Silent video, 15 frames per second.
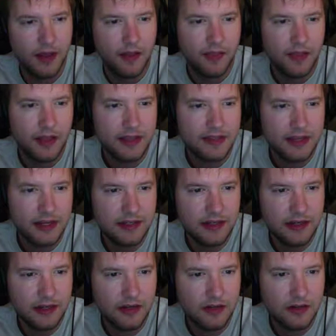The last
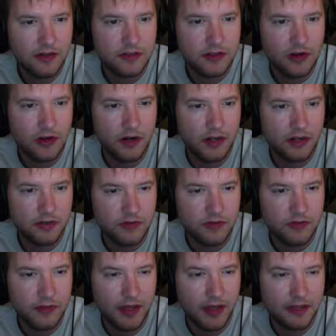18 years are an
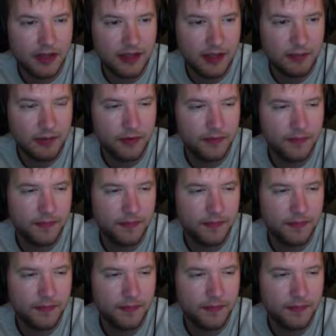extreme example.